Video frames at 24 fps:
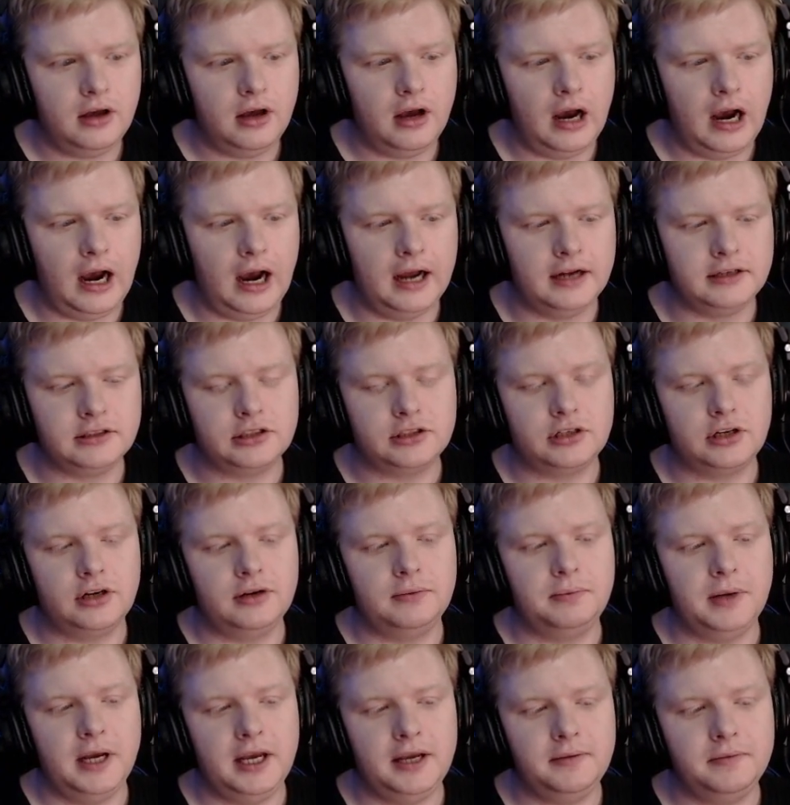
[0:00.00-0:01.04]
and so
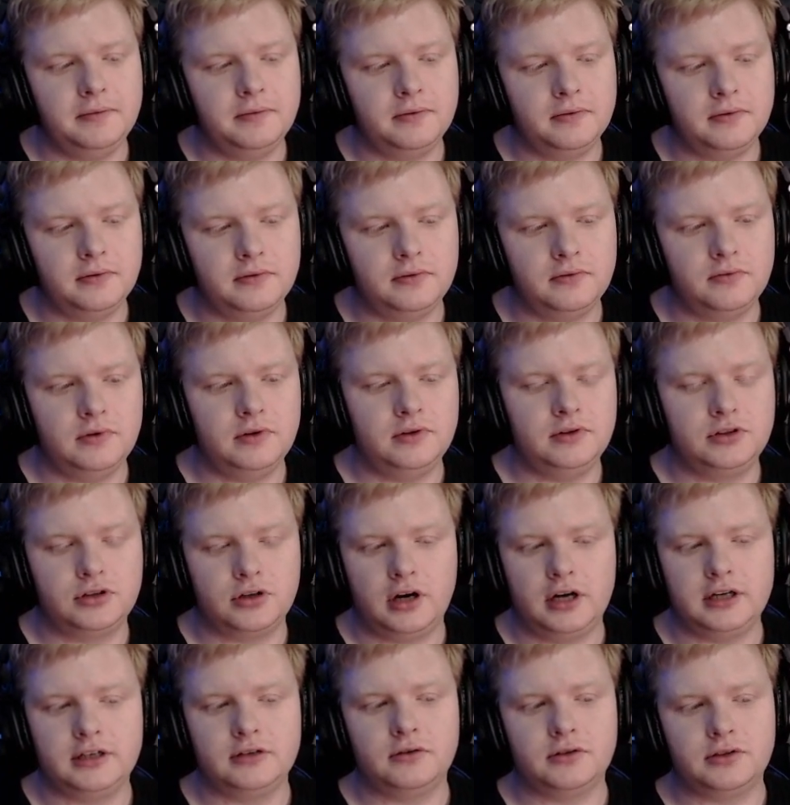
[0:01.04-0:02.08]
people will
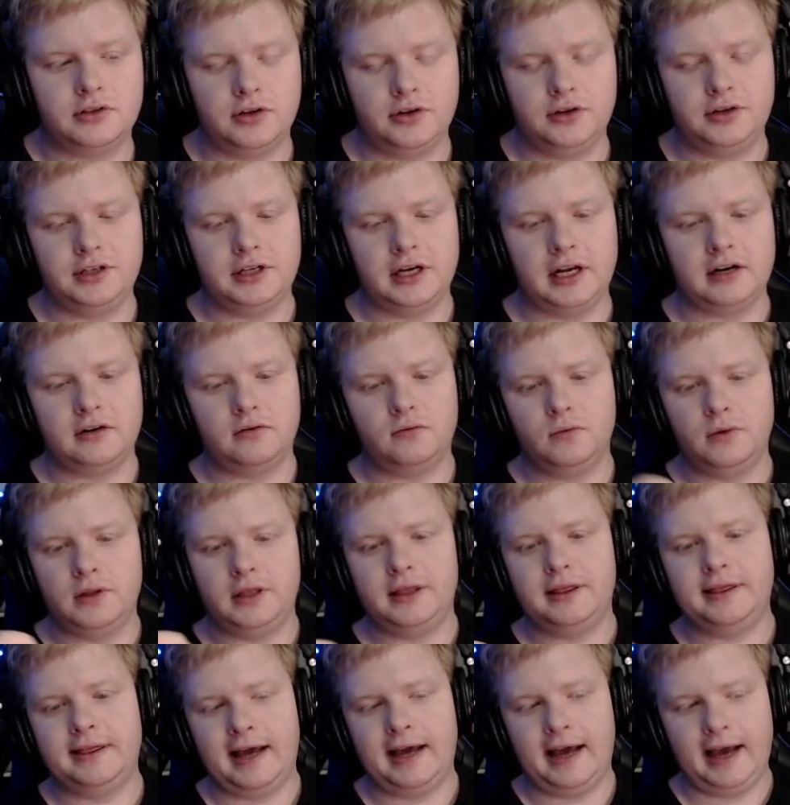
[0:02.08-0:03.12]
try to associate it
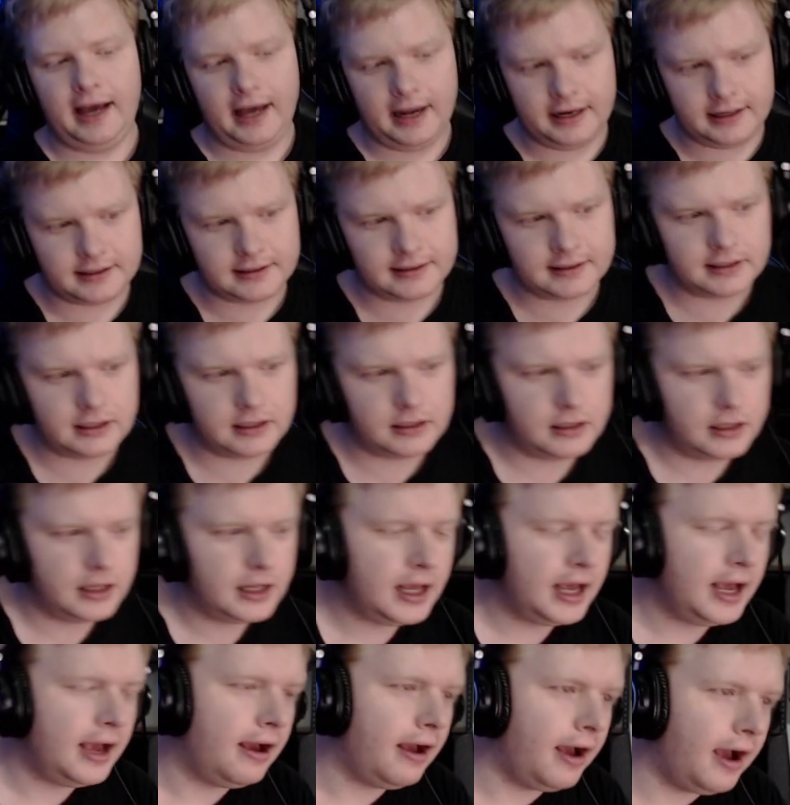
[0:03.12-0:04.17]
with that.
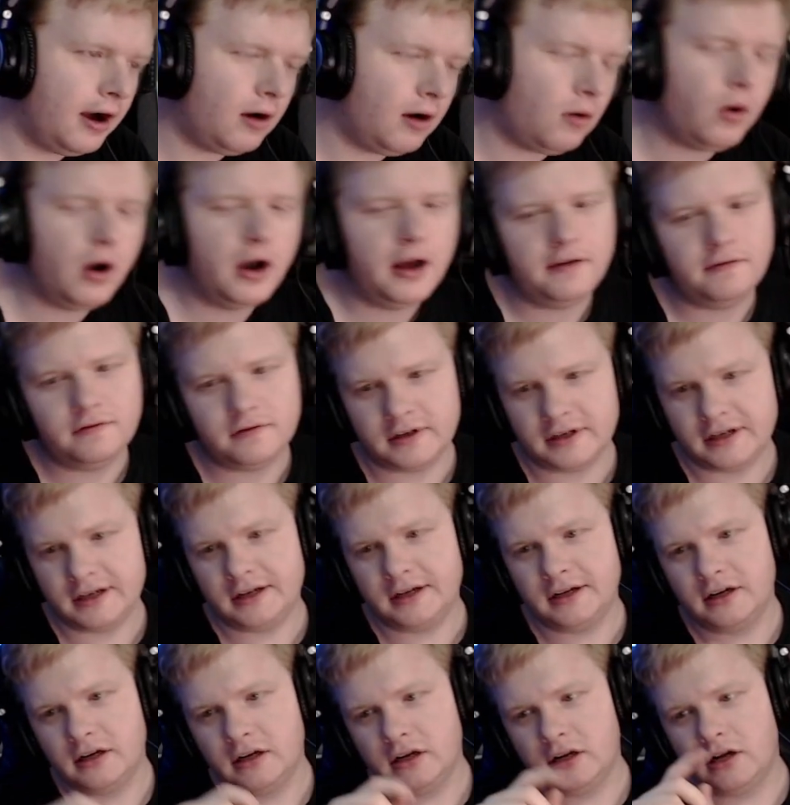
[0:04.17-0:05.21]
However,
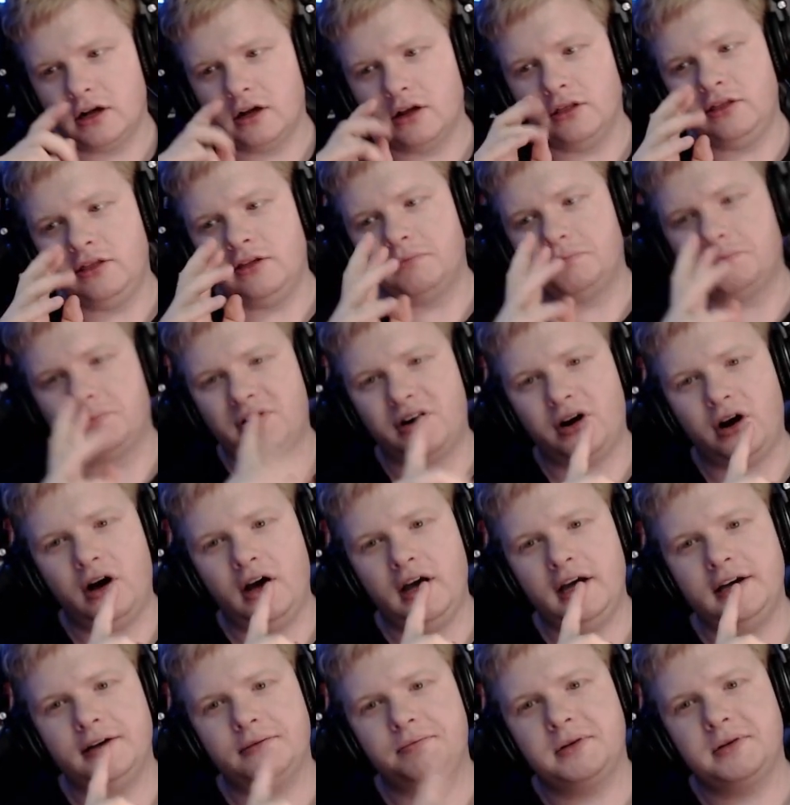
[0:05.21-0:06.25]
the
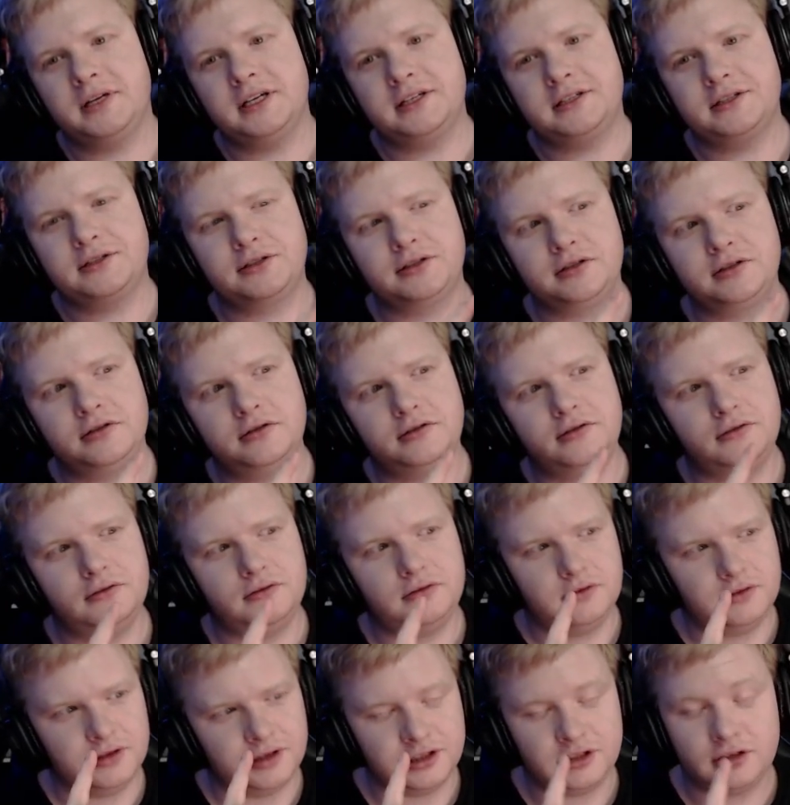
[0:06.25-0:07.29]
Briar pistol
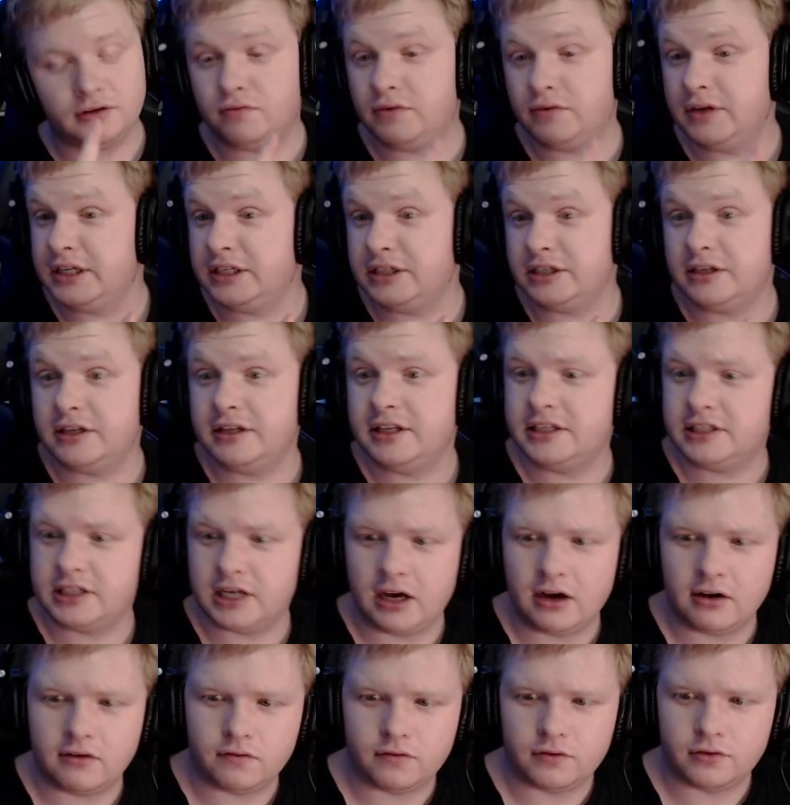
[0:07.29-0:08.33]
is originally
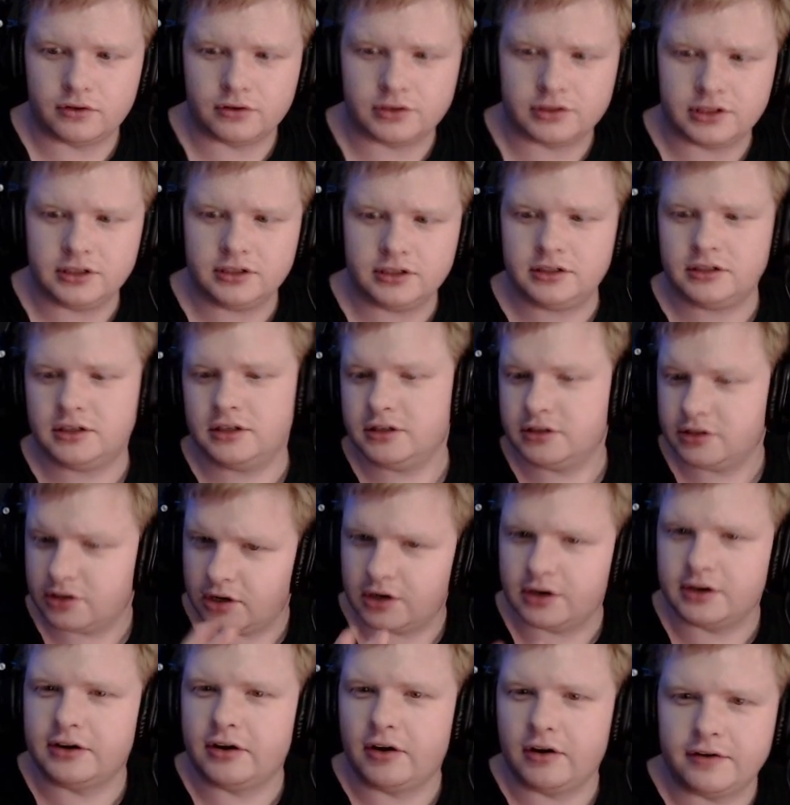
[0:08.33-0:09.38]
Dark Forces,
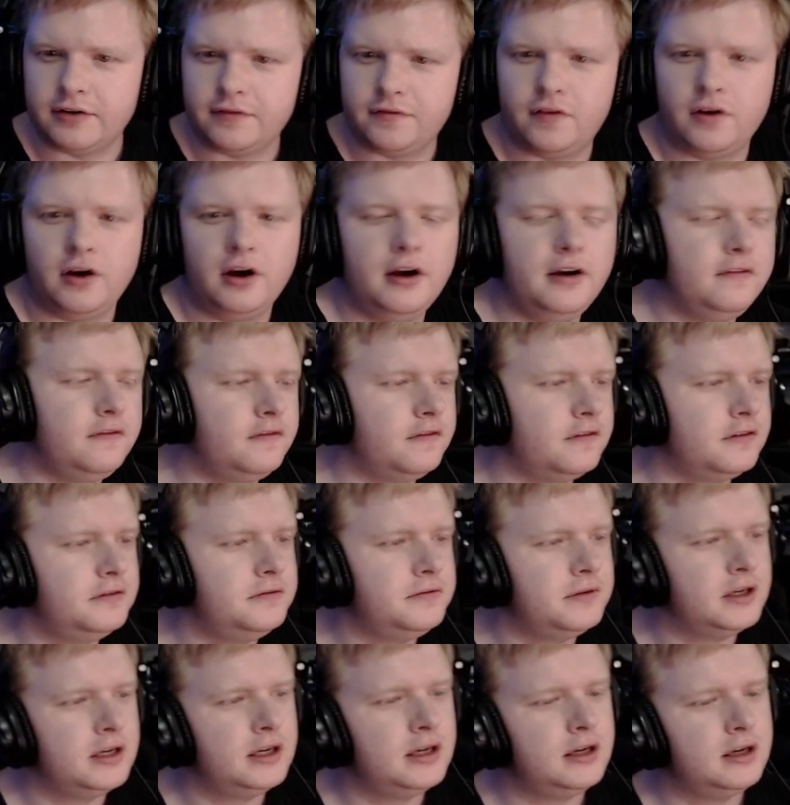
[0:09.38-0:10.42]
1995,
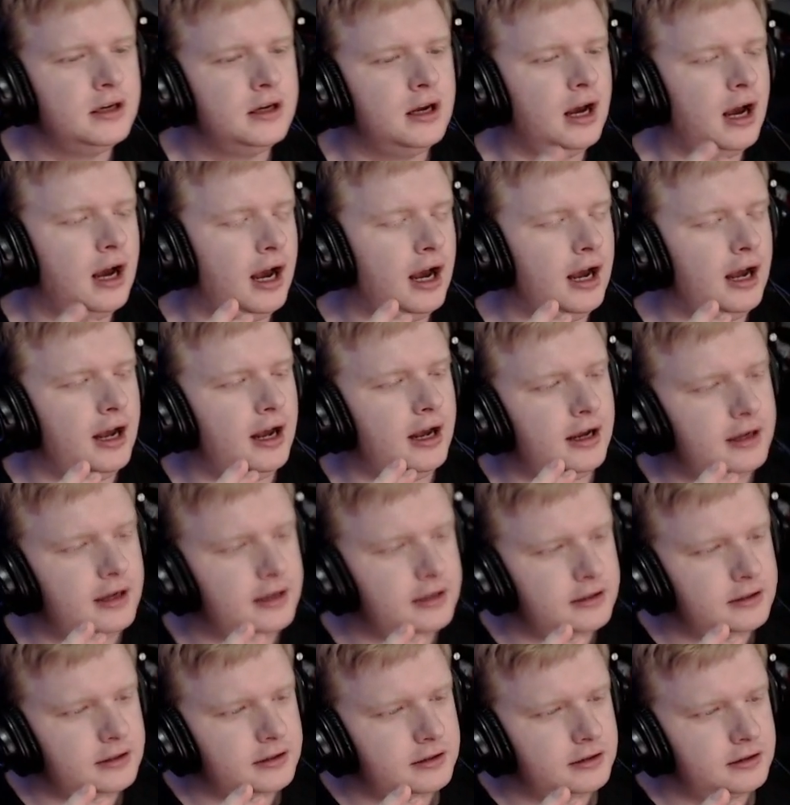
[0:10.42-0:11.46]

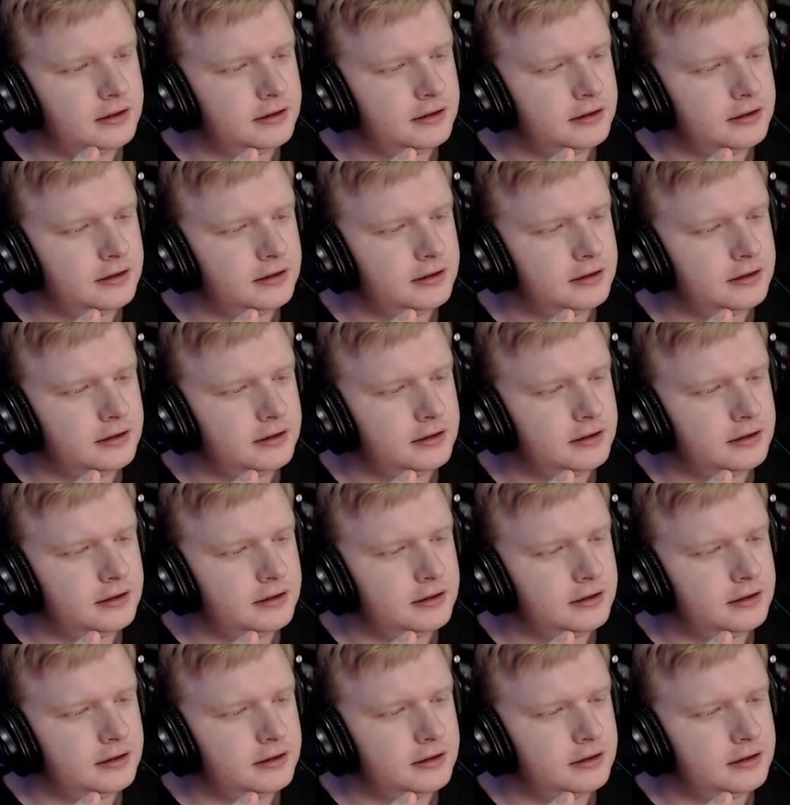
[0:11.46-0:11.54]
and